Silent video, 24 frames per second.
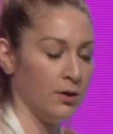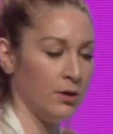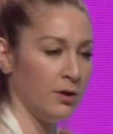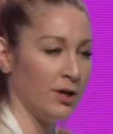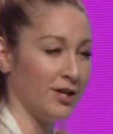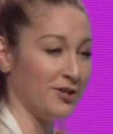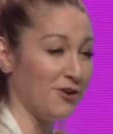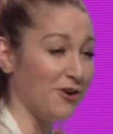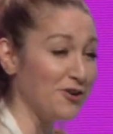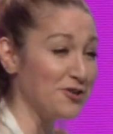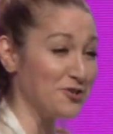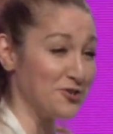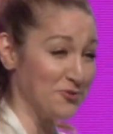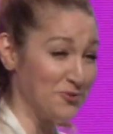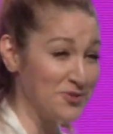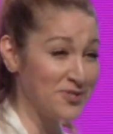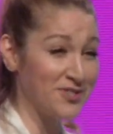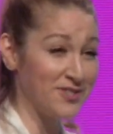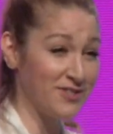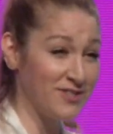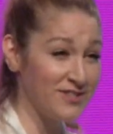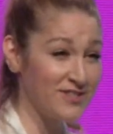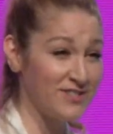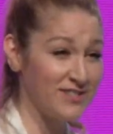And our
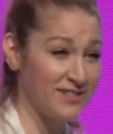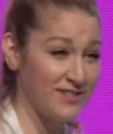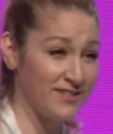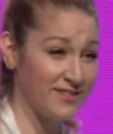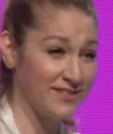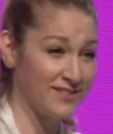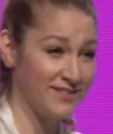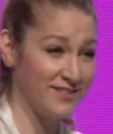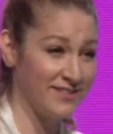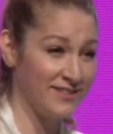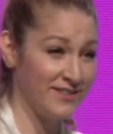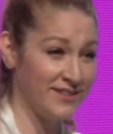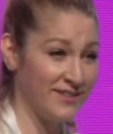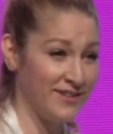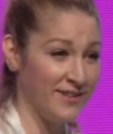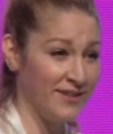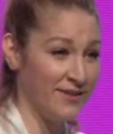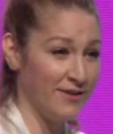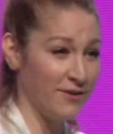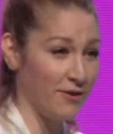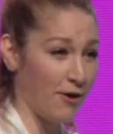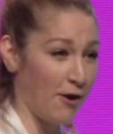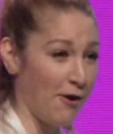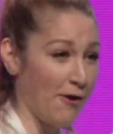users
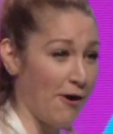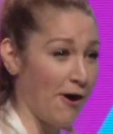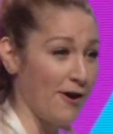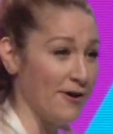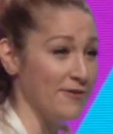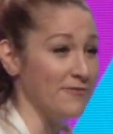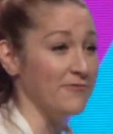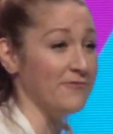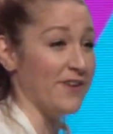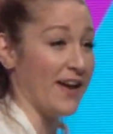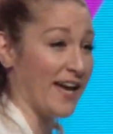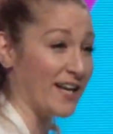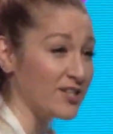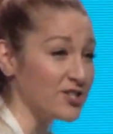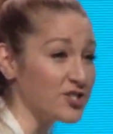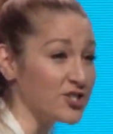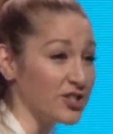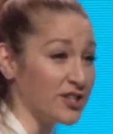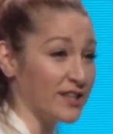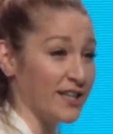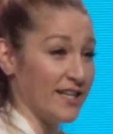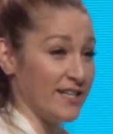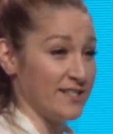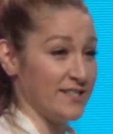are our
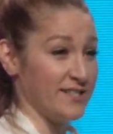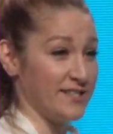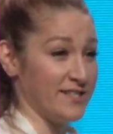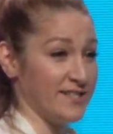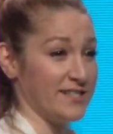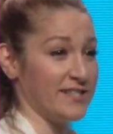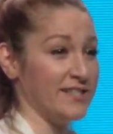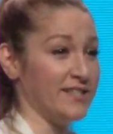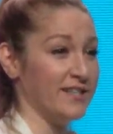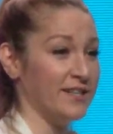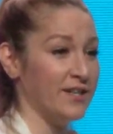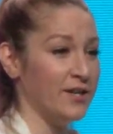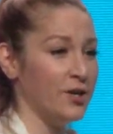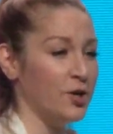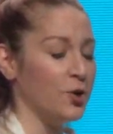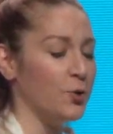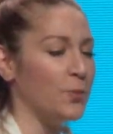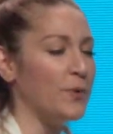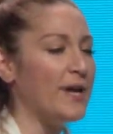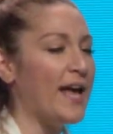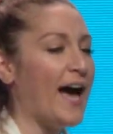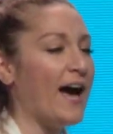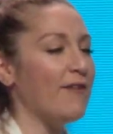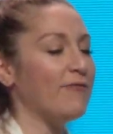evangelists.
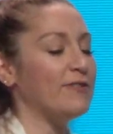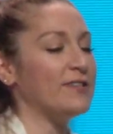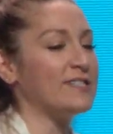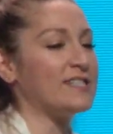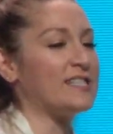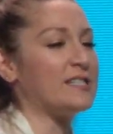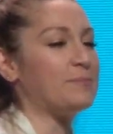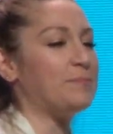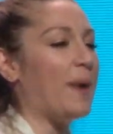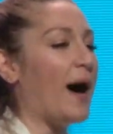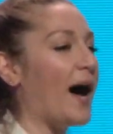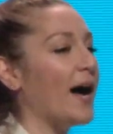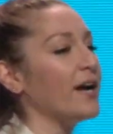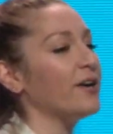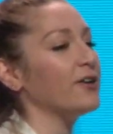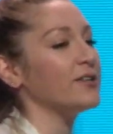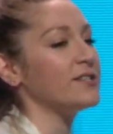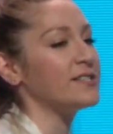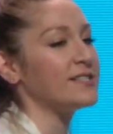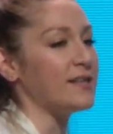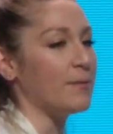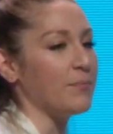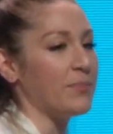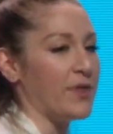We have
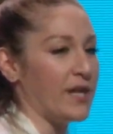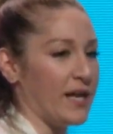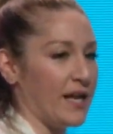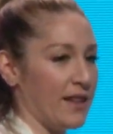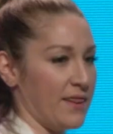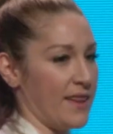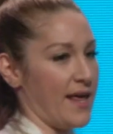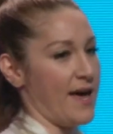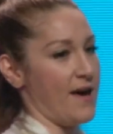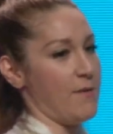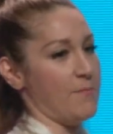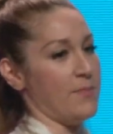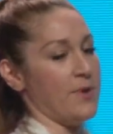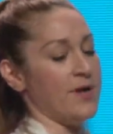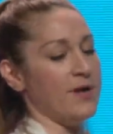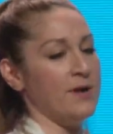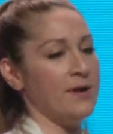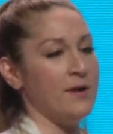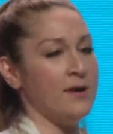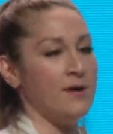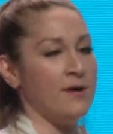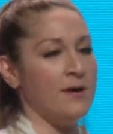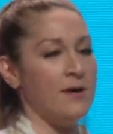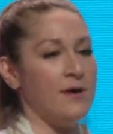inspired something in them.
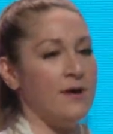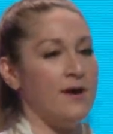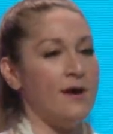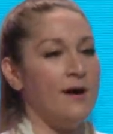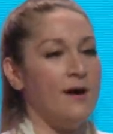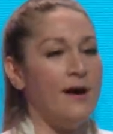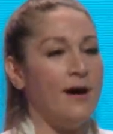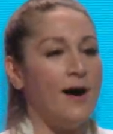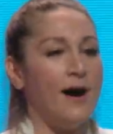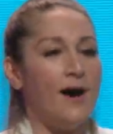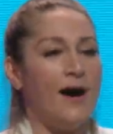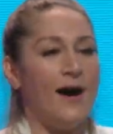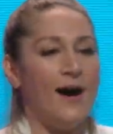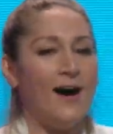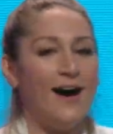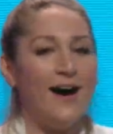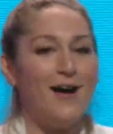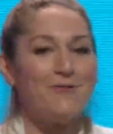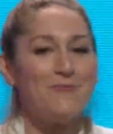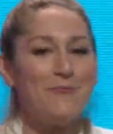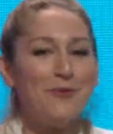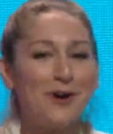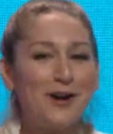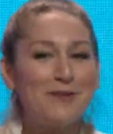
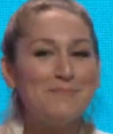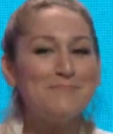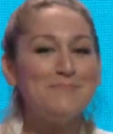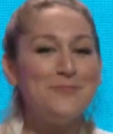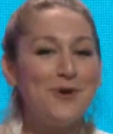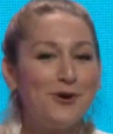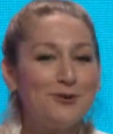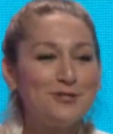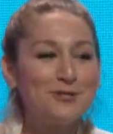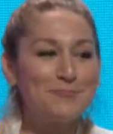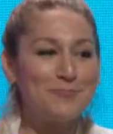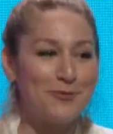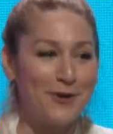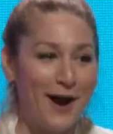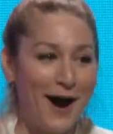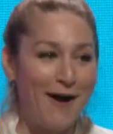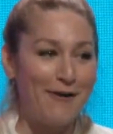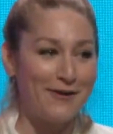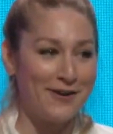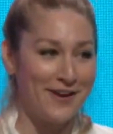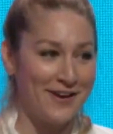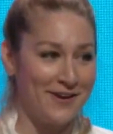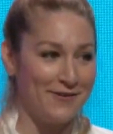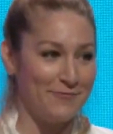And what I'm most
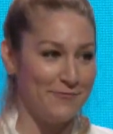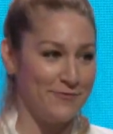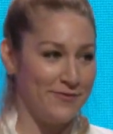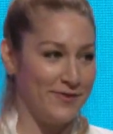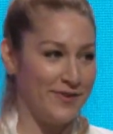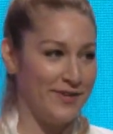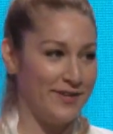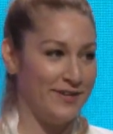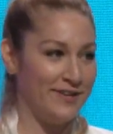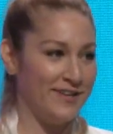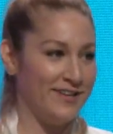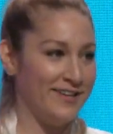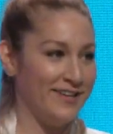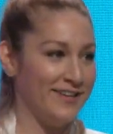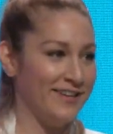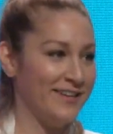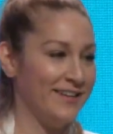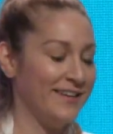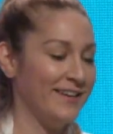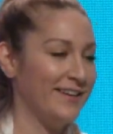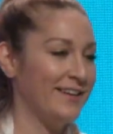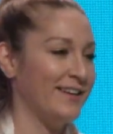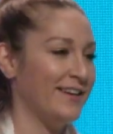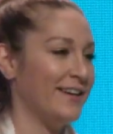proud of
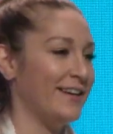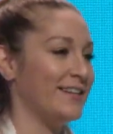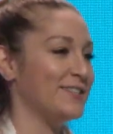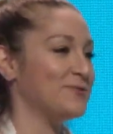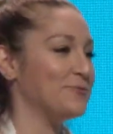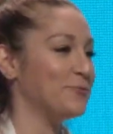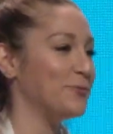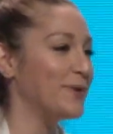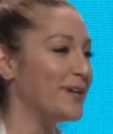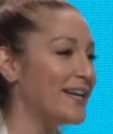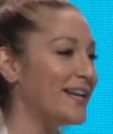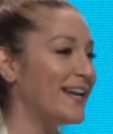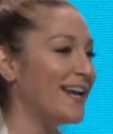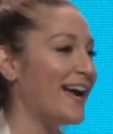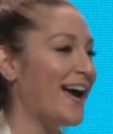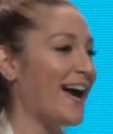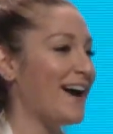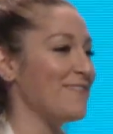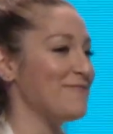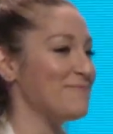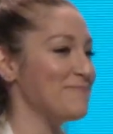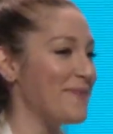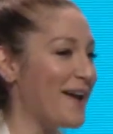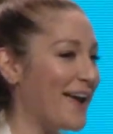is we
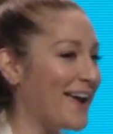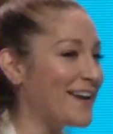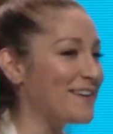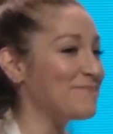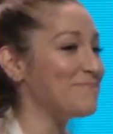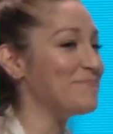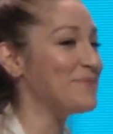have made